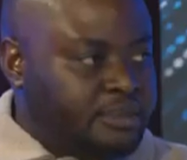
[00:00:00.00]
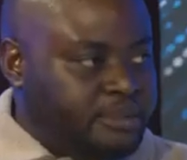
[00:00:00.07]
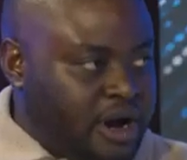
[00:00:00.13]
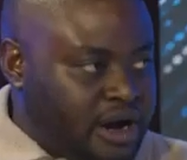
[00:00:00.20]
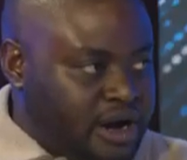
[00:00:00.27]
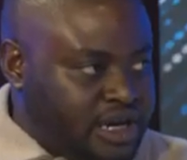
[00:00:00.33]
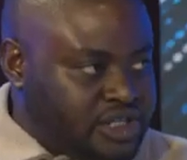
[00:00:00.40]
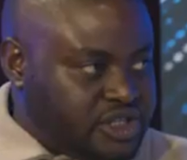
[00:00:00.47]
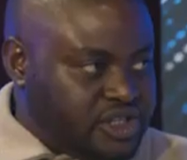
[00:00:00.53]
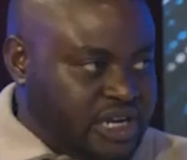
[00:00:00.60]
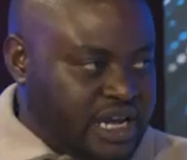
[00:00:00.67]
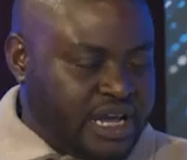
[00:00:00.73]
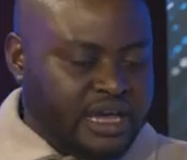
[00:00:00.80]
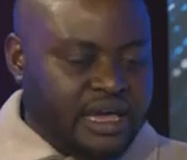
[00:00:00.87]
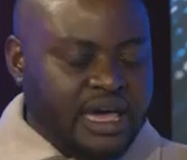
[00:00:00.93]
a podcast
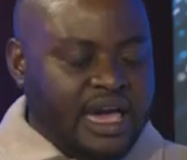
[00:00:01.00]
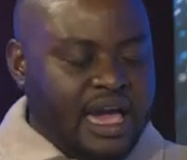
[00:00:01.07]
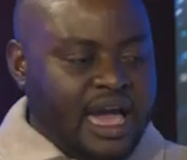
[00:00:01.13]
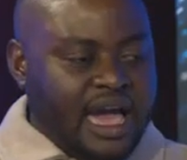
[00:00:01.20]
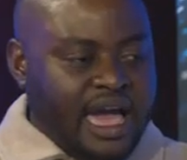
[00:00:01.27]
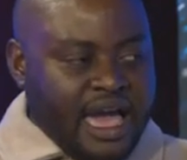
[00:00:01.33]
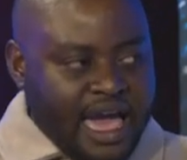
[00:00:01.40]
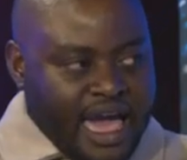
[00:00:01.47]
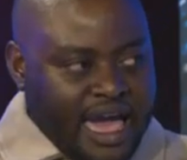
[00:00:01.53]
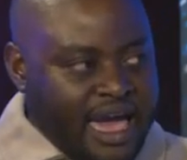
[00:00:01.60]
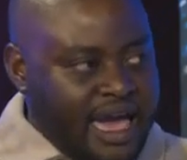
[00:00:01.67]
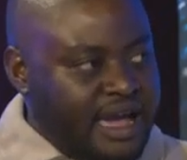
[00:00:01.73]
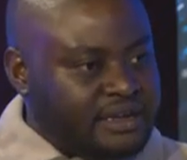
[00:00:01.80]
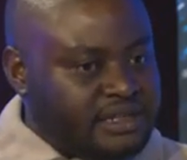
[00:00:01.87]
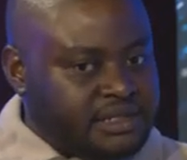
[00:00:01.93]
today
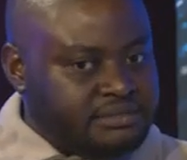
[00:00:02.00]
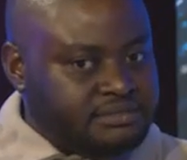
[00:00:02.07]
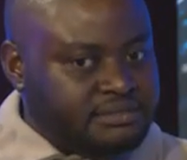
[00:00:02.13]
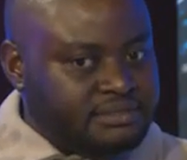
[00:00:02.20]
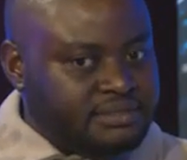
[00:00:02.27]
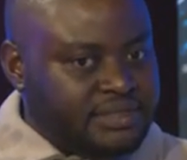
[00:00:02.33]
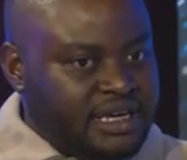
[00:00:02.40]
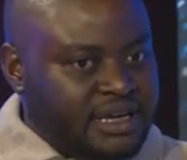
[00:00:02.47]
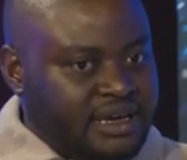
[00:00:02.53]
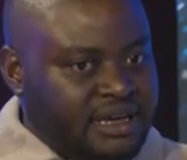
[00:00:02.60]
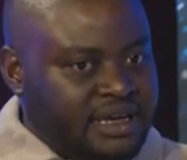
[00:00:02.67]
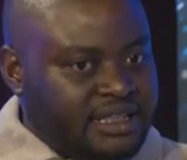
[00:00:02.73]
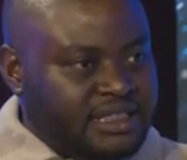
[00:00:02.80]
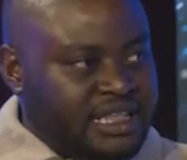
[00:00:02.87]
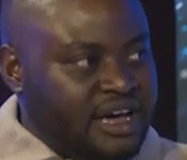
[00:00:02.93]
and
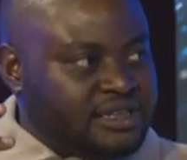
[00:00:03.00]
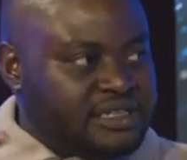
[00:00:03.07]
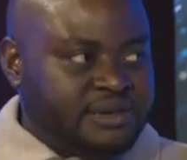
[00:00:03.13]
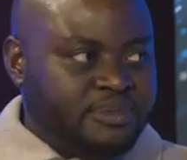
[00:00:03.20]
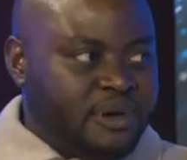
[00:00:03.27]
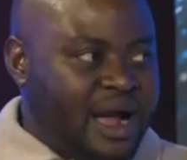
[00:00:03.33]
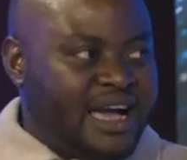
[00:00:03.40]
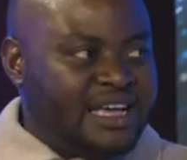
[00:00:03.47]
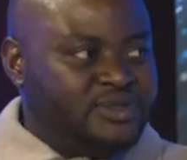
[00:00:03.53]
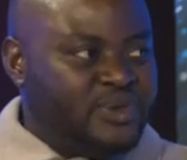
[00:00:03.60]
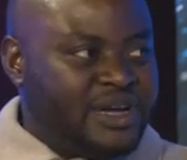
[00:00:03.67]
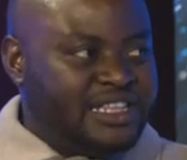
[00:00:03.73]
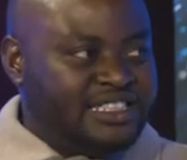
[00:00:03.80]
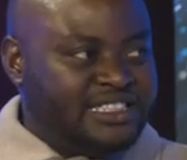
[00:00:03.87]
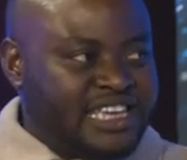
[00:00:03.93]
they are surprised
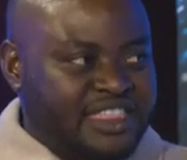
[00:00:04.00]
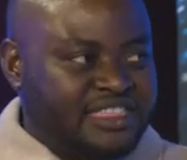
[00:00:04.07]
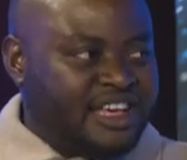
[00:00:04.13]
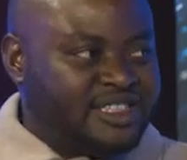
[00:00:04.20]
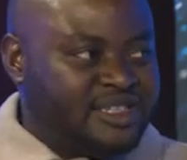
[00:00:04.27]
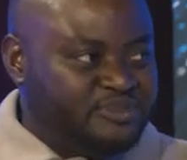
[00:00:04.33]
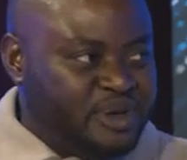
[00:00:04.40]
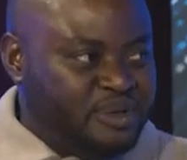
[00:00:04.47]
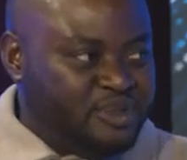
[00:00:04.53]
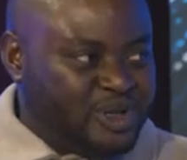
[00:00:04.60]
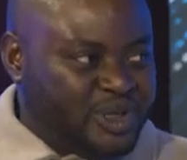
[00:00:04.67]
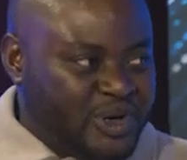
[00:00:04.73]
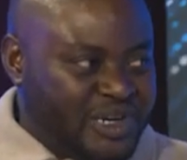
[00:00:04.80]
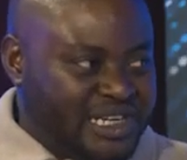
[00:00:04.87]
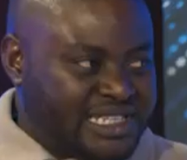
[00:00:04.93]
when 10,000 people
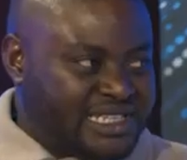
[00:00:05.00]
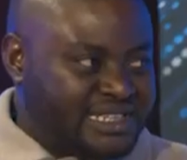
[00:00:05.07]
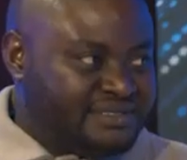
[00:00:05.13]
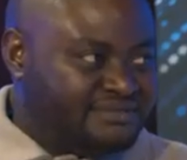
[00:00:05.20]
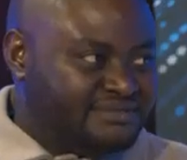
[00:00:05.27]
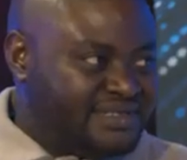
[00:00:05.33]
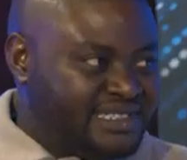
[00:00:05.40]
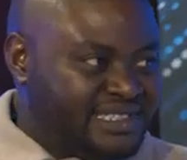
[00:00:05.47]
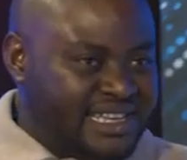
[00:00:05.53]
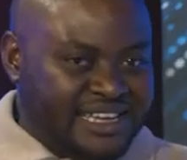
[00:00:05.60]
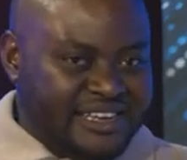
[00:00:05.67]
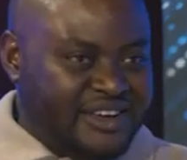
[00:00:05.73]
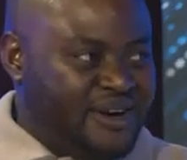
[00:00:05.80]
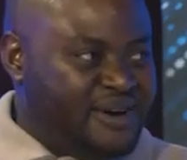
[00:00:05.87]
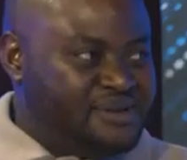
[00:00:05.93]
don't listen. It's like,
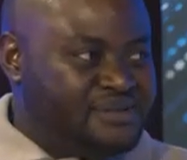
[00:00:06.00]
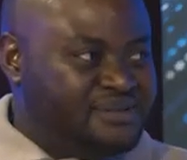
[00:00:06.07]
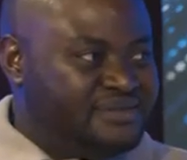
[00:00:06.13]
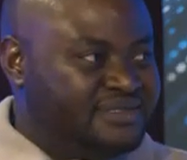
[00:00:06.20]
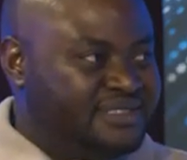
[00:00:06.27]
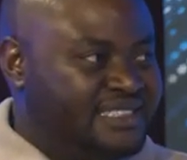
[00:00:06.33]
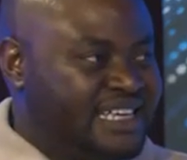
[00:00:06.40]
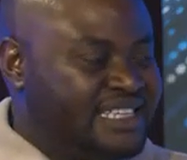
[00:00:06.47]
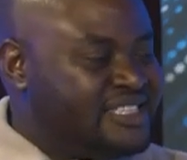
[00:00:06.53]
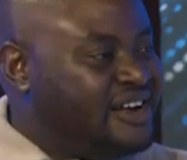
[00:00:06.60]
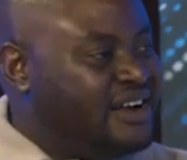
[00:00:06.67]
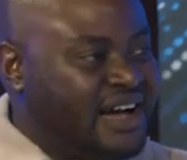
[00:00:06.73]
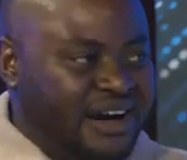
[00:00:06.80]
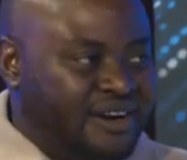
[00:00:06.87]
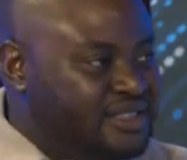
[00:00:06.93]
no, that's not
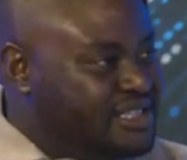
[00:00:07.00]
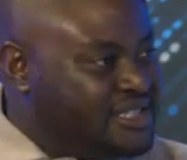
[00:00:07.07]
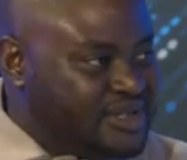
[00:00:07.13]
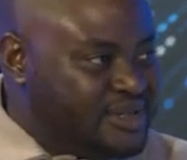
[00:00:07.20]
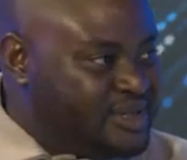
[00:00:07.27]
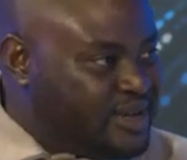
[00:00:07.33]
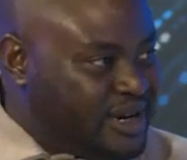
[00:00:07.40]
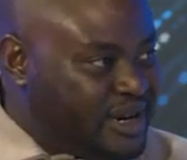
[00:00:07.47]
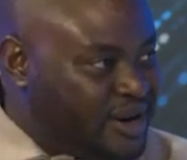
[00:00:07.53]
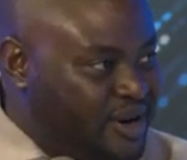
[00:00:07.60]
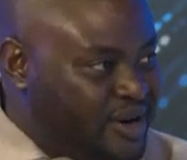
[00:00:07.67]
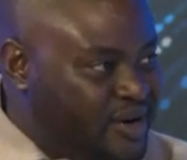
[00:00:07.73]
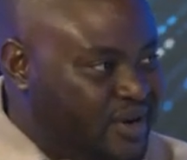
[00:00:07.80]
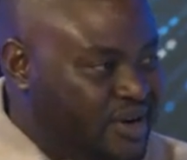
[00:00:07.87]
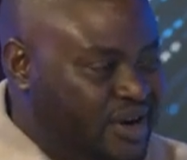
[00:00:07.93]
how this is going to
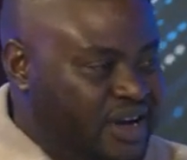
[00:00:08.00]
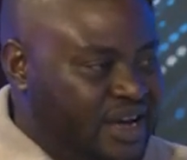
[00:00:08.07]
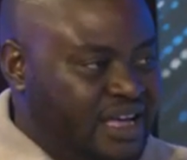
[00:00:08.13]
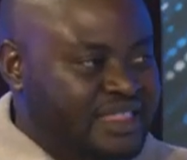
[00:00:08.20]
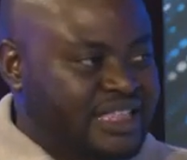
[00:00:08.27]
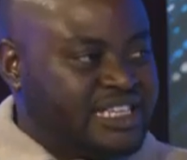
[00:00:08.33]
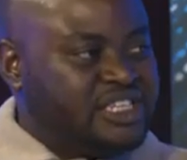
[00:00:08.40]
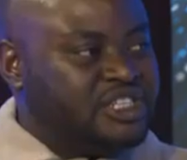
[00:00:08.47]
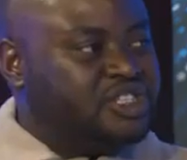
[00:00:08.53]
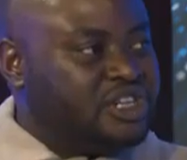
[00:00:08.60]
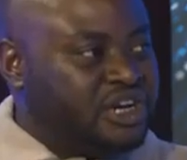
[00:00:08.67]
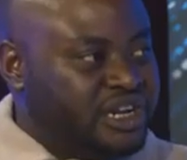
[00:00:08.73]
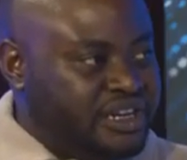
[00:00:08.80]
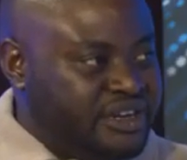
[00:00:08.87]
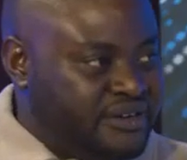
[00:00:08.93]
go. There's a
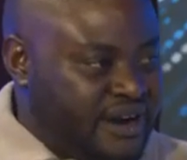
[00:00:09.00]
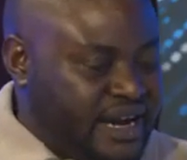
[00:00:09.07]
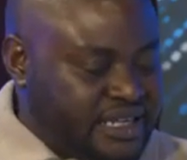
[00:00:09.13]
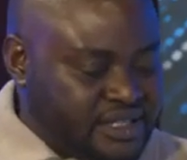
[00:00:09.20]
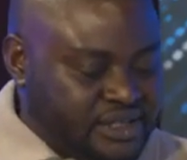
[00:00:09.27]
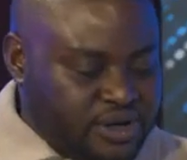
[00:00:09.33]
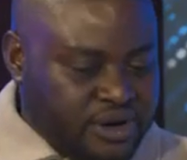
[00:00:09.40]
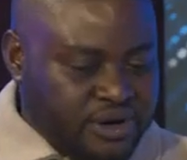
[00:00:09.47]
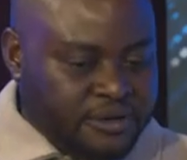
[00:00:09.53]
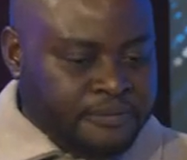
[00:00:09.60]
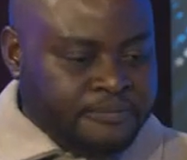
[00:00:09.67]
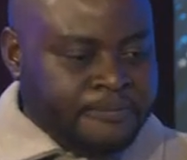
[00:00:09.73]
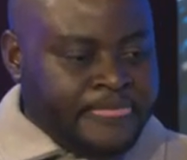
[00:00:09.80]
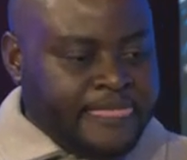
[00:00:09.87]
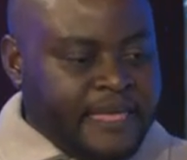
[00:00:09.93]
journey, right? So
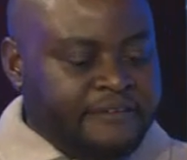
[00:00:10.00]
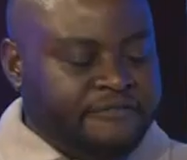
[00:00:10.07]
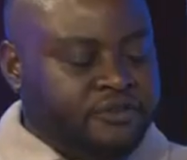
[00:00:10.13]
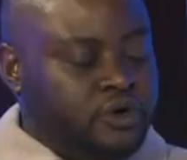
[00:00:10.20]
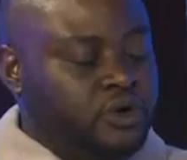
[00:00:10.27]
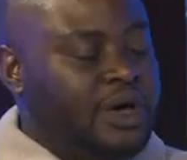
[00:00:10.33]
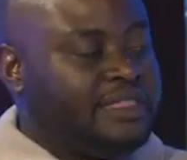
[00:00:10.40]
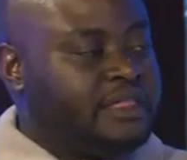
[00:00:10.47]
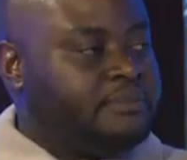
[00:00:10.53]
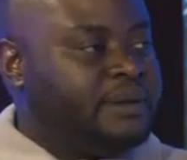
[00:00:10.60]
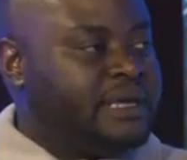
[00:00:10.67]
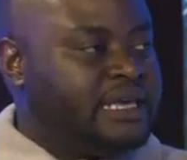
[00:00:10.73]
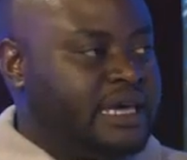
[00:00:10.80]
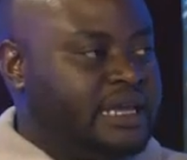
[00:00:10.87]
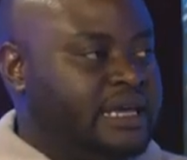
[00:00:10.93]
if you at the
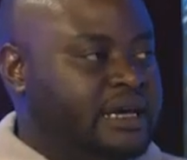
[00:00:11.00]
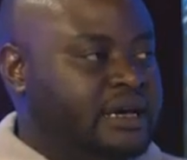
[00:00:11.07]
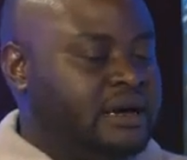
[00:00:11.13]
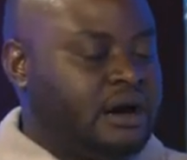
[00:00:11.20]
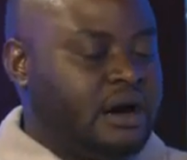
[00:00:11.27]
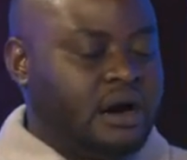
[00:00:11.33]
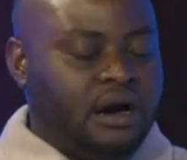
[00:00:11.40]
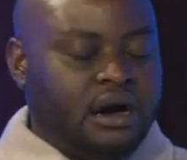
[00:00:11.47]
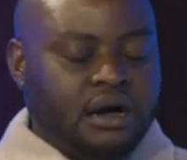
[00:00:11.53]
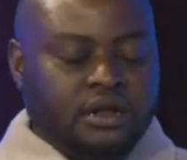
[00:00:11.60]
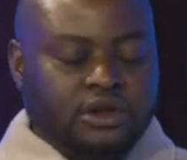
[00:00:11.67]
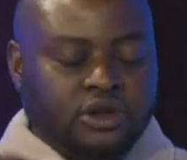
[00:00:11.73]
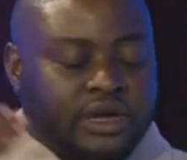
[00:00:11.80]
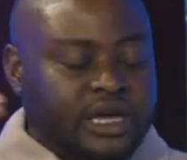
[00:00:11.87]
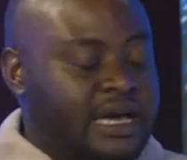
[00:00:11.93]
beginning are
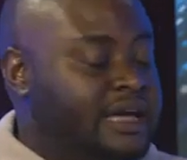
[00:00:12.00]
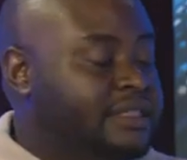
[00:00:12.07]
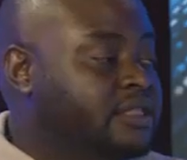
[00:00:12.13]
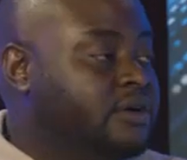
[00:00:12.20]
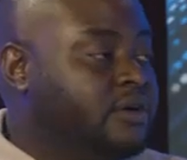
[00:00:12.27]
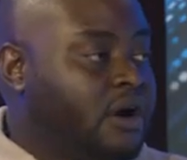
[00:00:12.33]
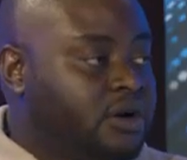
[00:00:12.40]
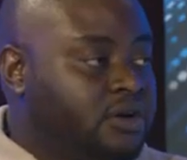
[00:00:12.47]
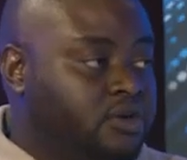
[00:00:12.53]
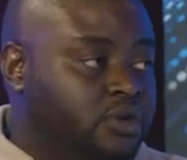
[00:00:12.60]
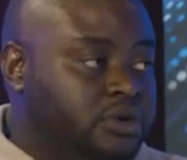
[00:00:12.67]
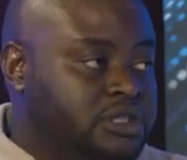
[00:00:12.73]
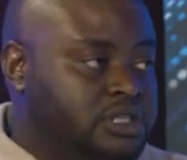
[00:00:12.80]
looking at the wrong North